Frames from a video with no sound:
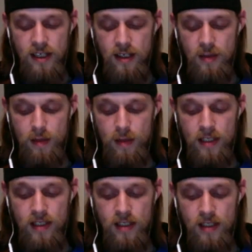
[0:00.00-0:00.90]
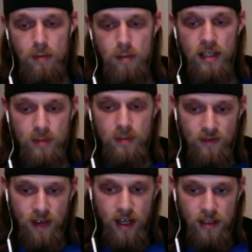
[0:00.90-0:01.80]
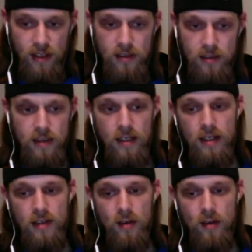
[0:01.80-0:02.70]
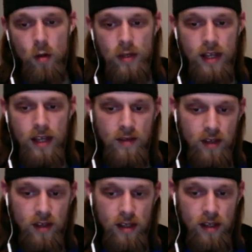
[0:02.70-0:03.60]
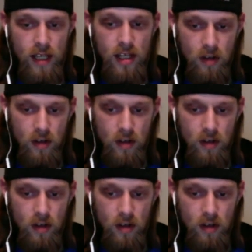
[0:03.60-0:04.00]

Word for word: uh, it's the appeal has been filed. Uh, they're hoping to have a